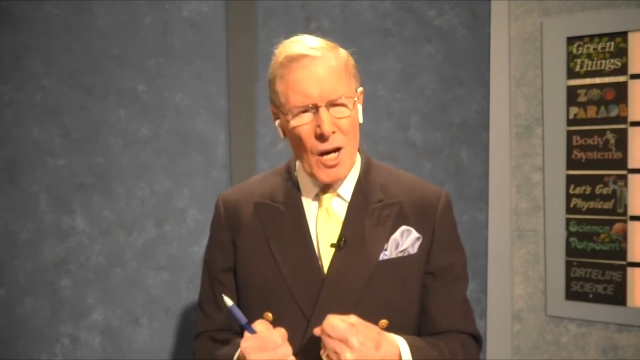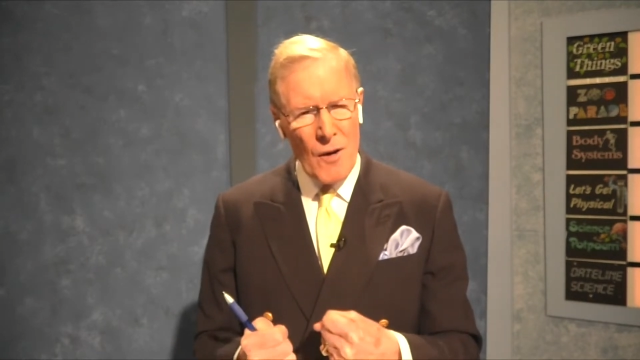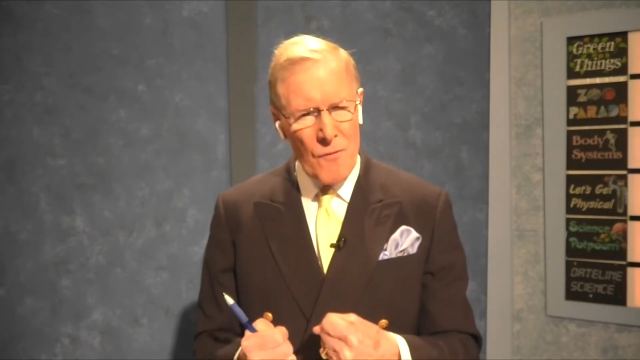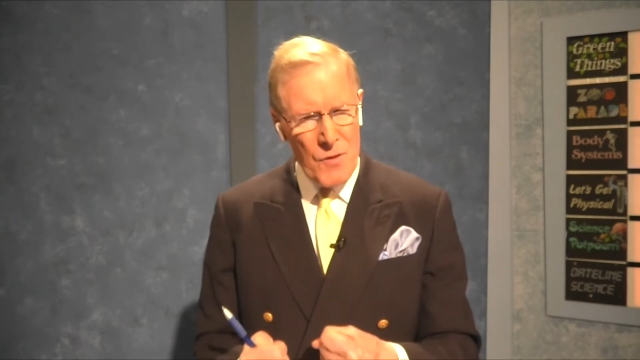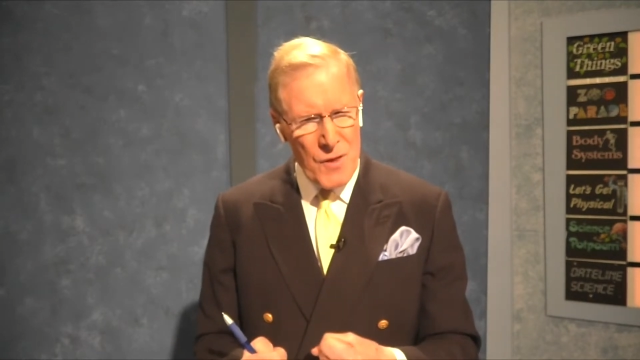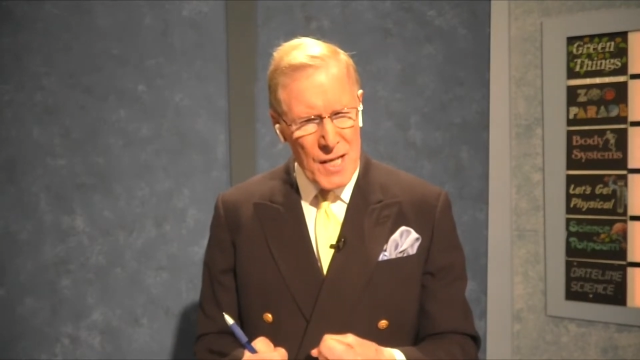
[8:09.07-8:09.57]

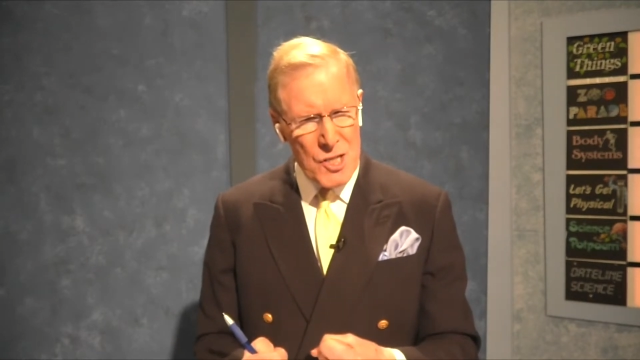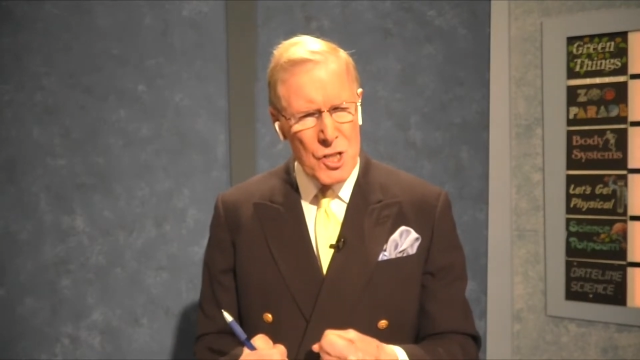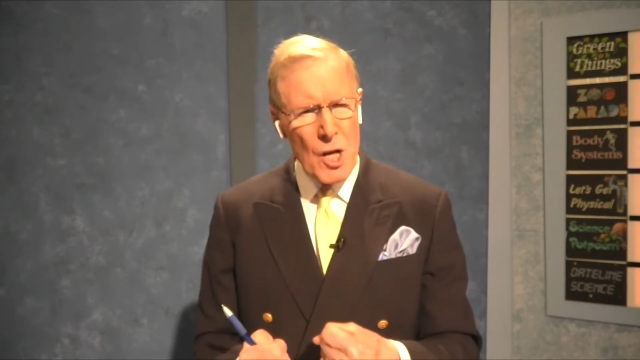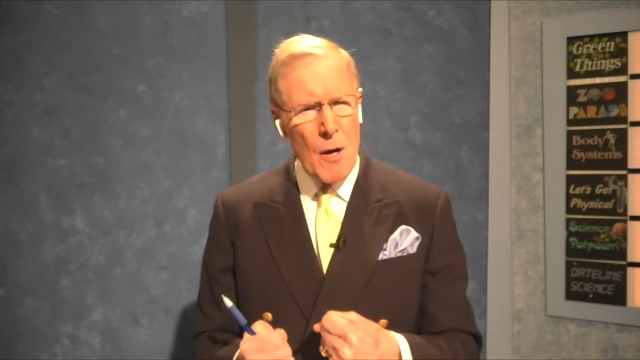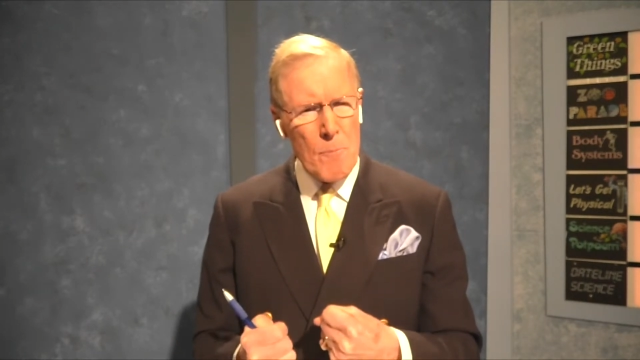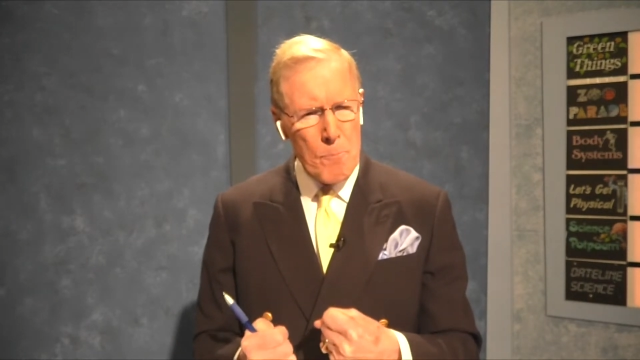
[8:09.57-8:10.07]
of
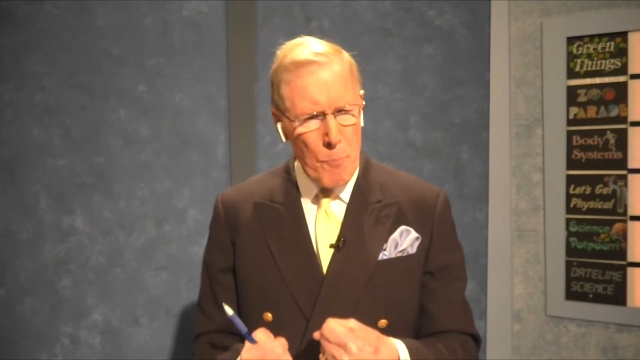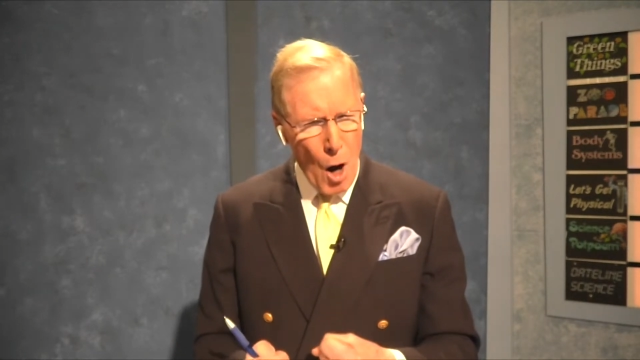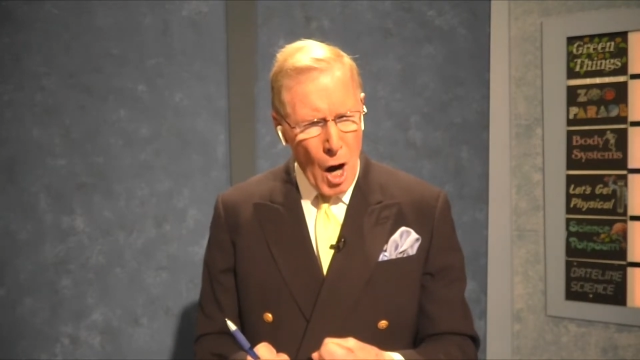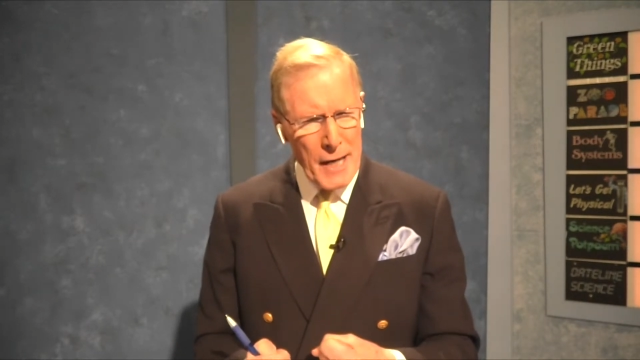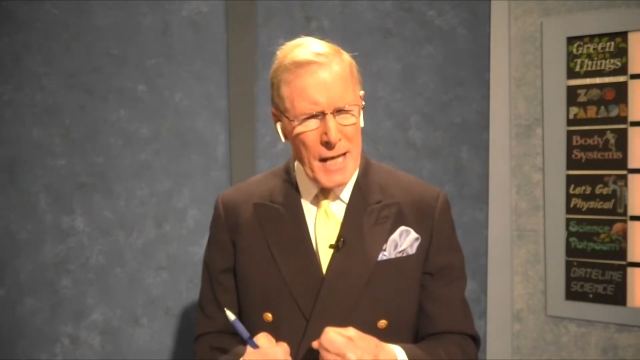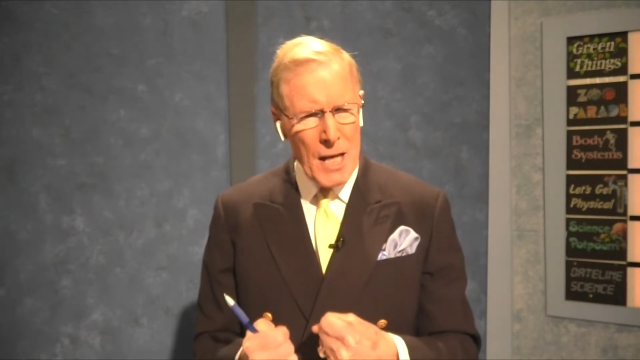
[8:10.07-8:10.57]
this
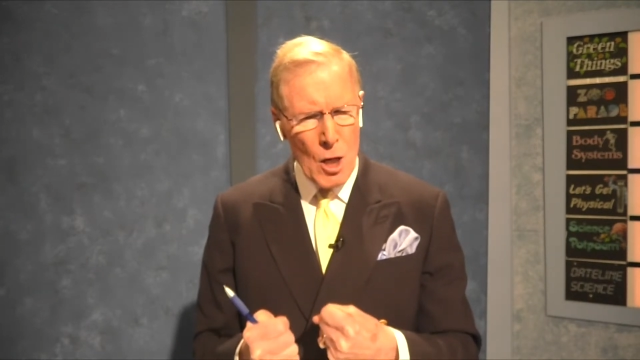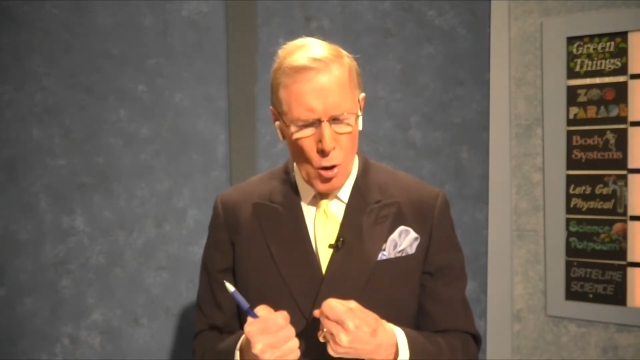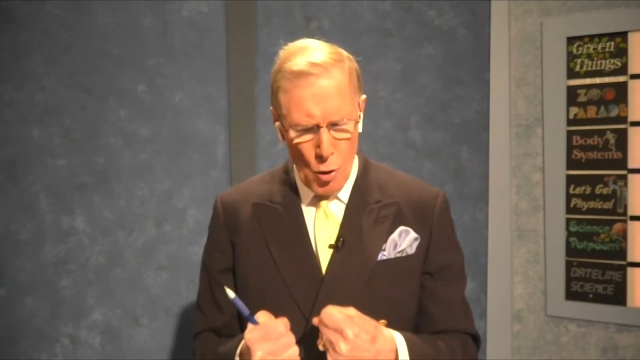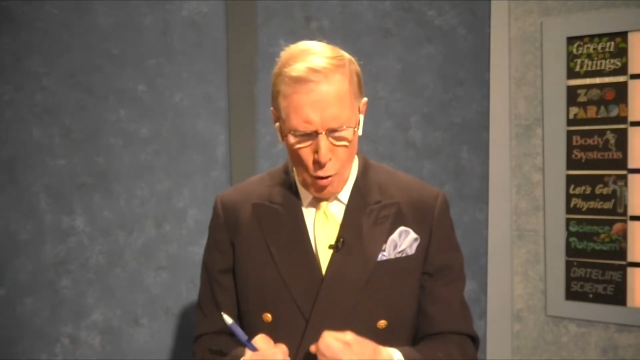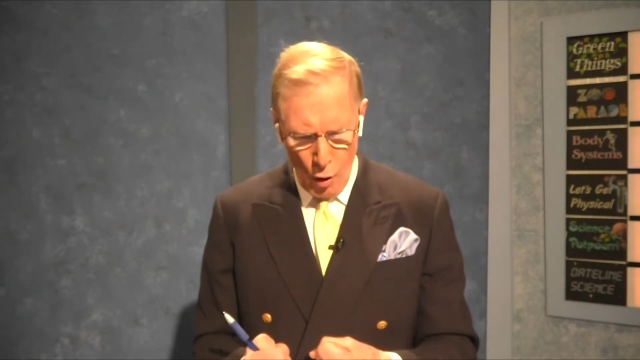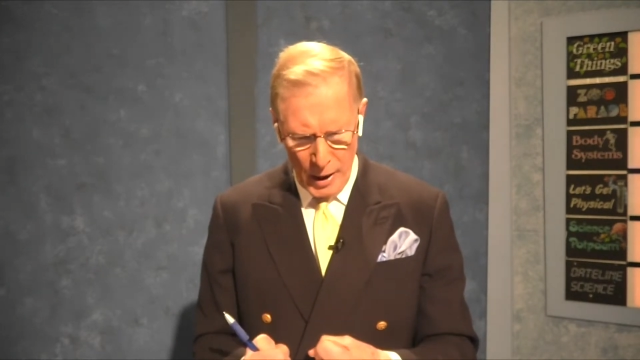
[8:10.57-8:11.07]
body
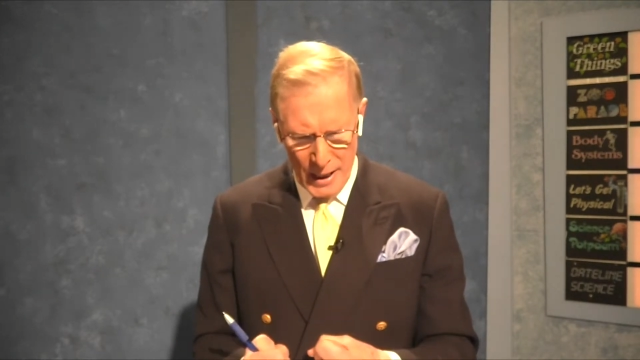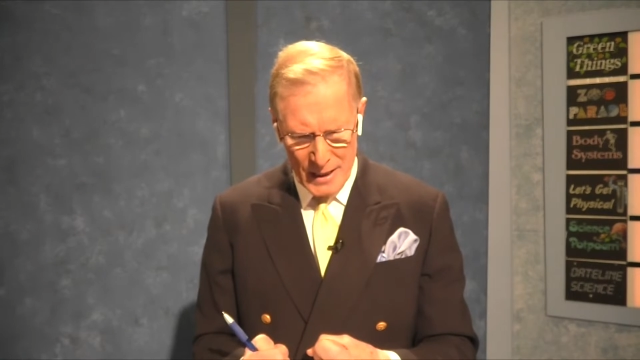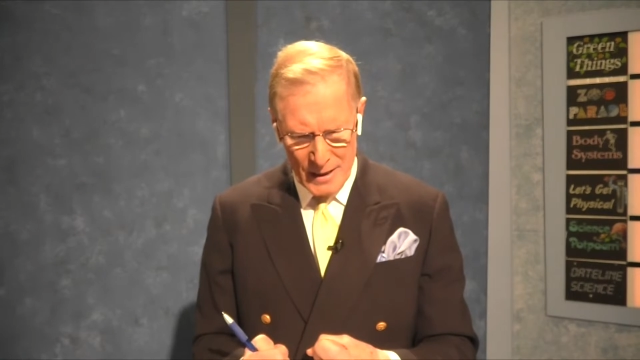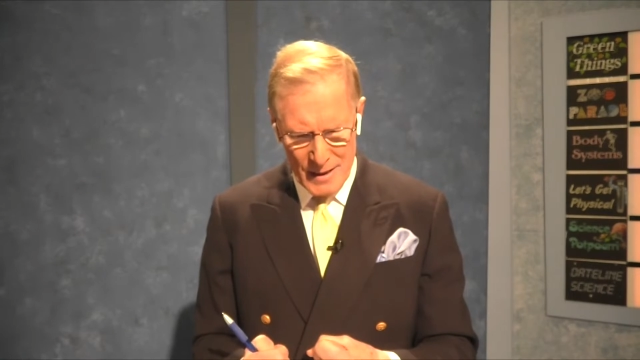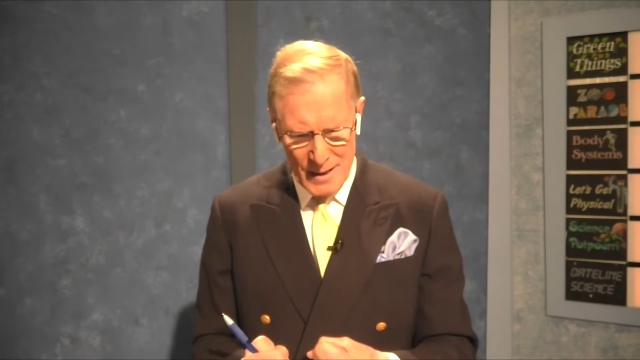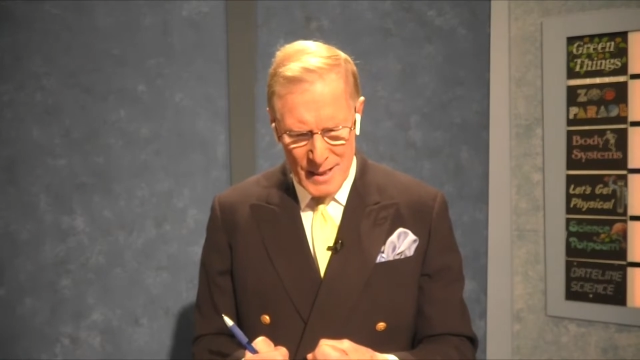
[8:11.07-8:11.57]

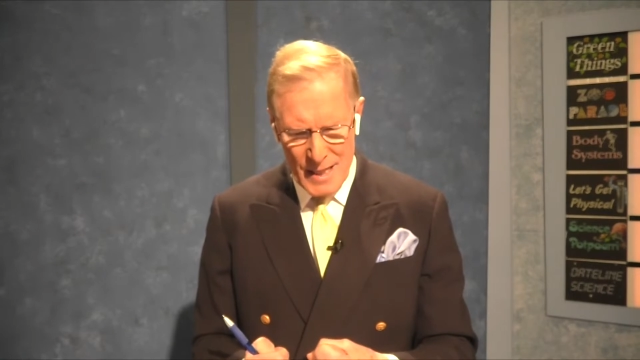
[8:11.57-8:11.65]
organ.